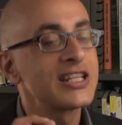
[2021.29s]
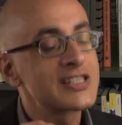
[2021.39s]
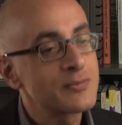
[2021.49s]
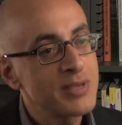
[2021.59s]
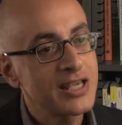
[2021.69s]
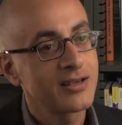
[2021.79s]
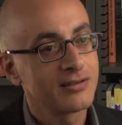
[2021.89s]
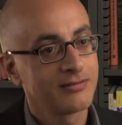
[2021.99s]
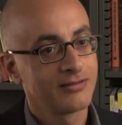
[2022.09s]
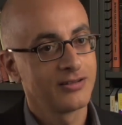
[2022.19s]
speak
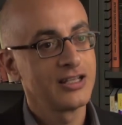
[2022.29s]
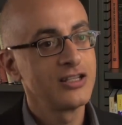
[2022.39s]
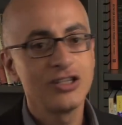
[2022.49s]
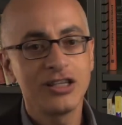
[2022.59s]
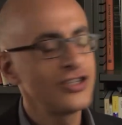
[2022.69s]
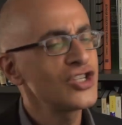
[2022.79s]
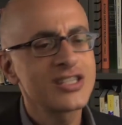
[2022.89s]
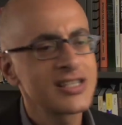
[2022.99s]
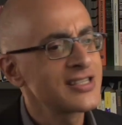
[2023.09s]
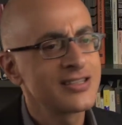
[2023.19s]

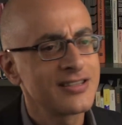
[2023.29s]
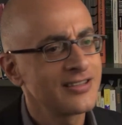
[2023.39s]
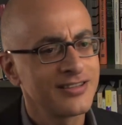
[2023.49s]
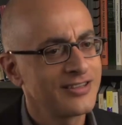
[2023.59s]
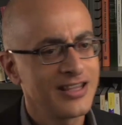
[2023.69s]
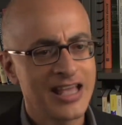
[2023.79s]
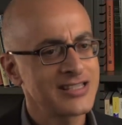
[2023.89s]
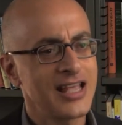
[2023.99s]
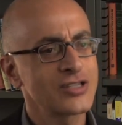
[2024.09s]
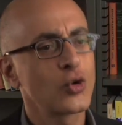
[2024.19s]
just
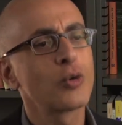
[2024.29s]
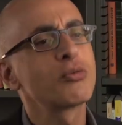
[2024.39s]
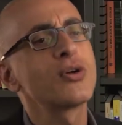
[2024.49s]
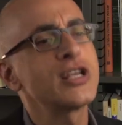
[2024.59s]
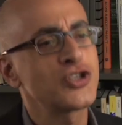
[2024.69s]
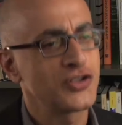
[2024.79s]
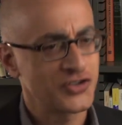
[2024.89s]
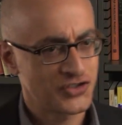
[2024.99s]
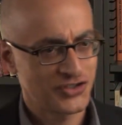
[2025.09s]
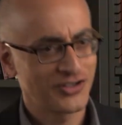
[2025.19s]
as
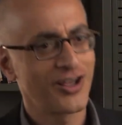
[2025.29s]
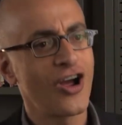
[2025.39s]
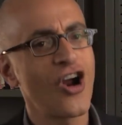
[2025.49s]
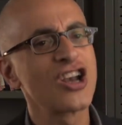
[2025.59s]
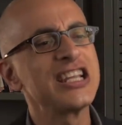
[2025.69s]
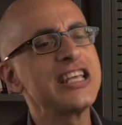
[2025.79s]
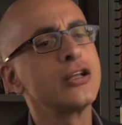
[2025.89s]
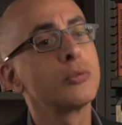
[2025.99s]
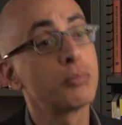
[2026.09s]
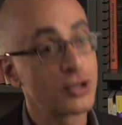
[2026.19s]
corporations are
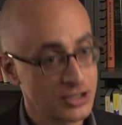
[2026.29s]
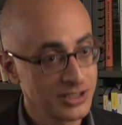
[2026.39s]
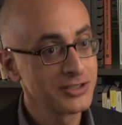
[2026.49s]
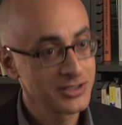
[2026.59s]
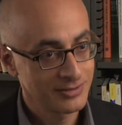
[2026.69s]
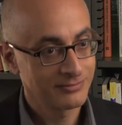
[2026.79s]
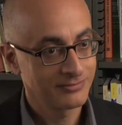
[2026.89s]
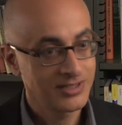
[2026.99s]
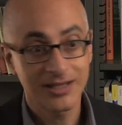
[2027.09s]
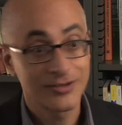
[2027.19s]
legal persons.
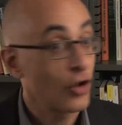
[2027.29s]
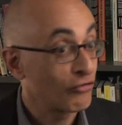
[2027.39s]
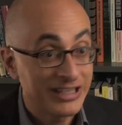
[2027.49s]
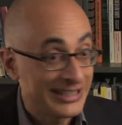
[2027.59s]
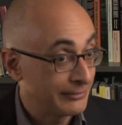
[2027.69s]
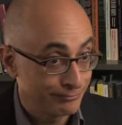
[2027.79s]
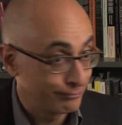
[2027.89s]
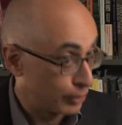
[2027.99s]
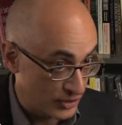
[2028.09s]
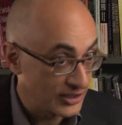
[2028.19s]
Yeah, they're not really
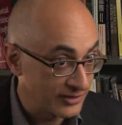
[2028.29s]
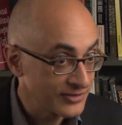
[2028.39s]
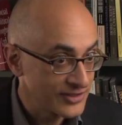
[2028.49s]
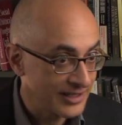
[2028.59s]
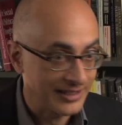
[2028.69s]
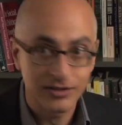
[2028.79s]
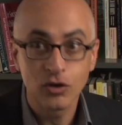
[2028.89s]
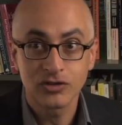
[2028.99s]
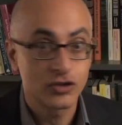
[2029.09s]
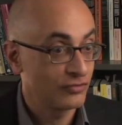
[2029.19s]
persons, like they're
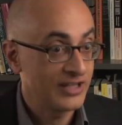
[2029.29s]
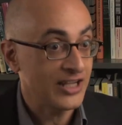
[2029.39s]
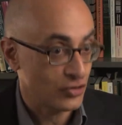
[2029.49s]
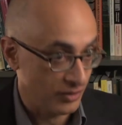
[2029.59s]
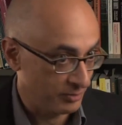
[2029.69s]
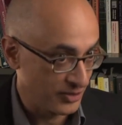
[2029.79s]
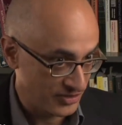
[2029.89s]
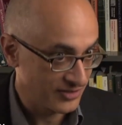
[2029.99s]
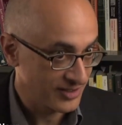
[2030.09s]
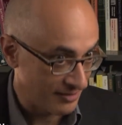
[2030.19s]
not natural
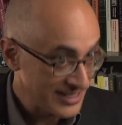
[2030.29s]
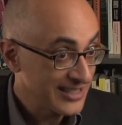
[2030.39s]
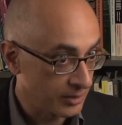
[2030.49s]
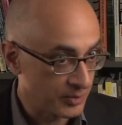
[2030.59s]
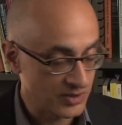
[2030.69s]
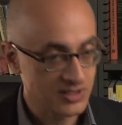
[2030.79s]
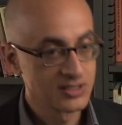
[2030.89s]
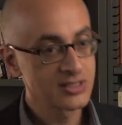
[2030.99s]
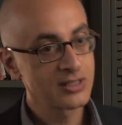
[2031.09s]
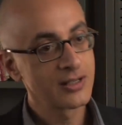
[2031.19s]
persons, they're legal
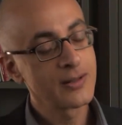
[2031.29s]
persons.